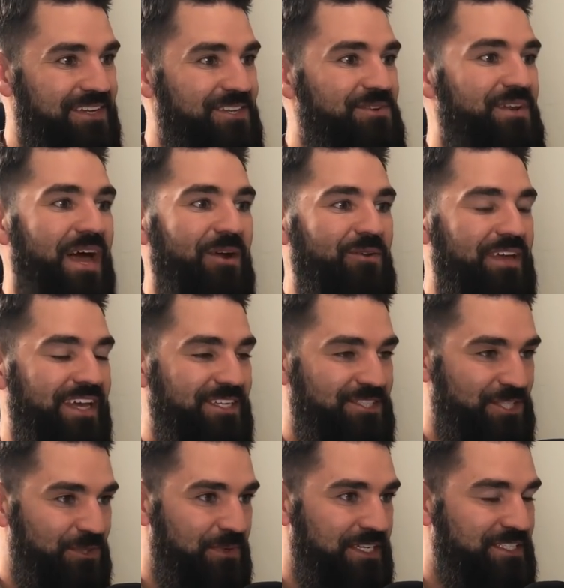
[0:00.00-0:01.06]
I mean, you not only had
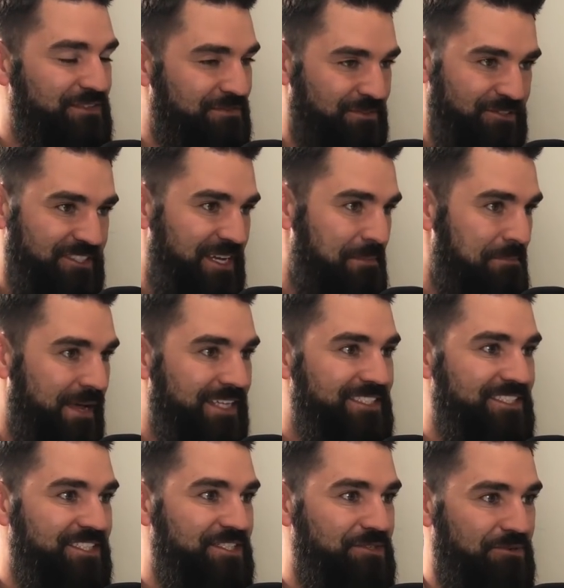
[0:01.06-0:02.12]
two weeks of full-time
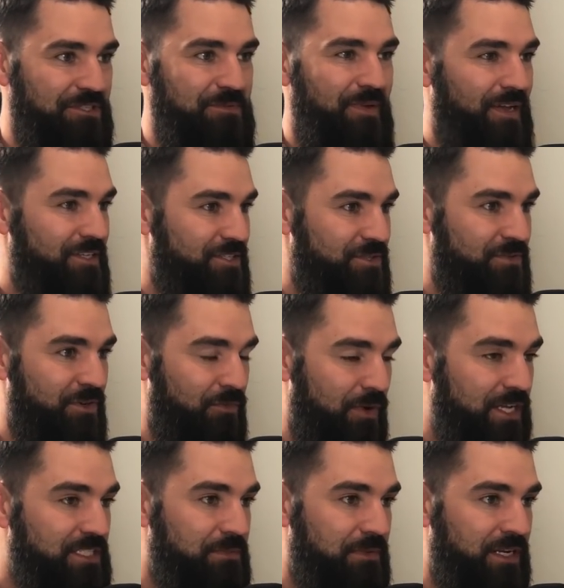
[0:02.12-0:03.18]
messages to respond to and a
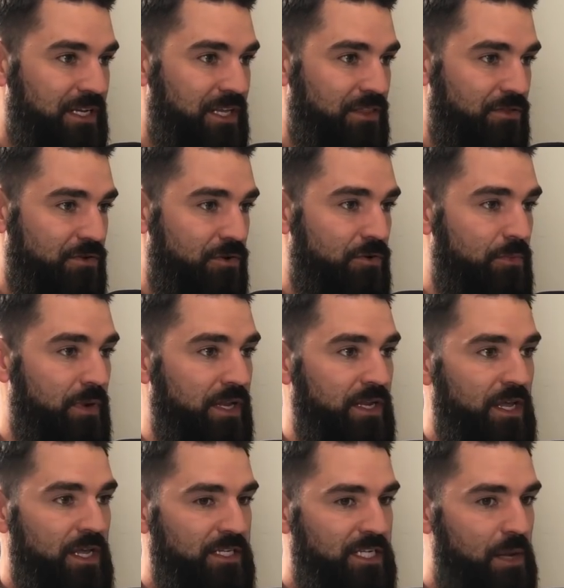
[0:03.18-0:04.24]
resume to get through, mm-hmm.
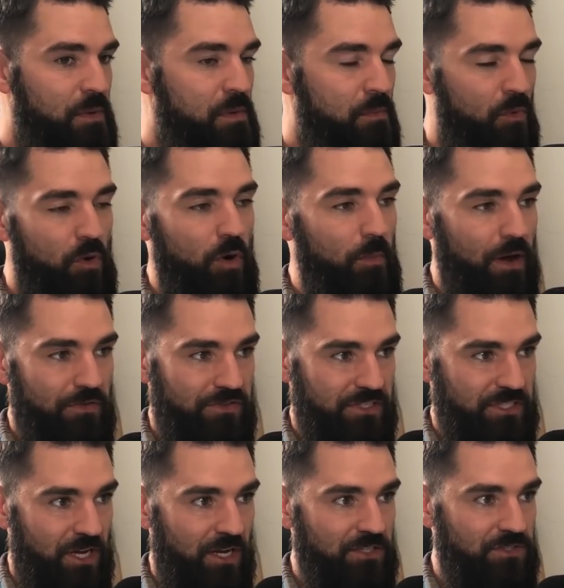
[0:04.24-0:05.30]
but tell me more about
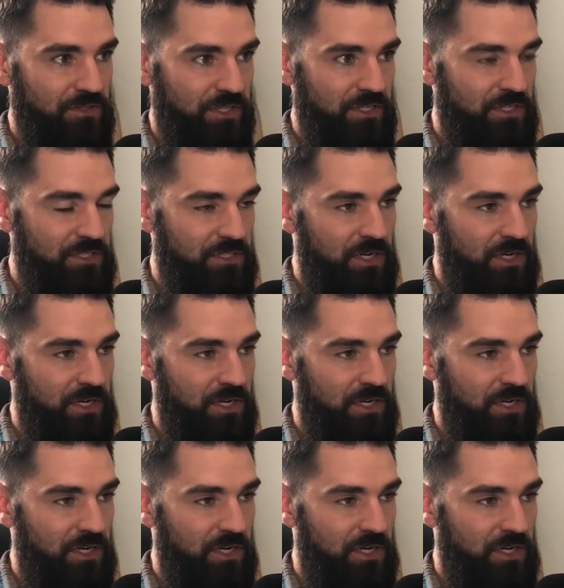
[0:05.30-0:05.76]
this hustle yeah. you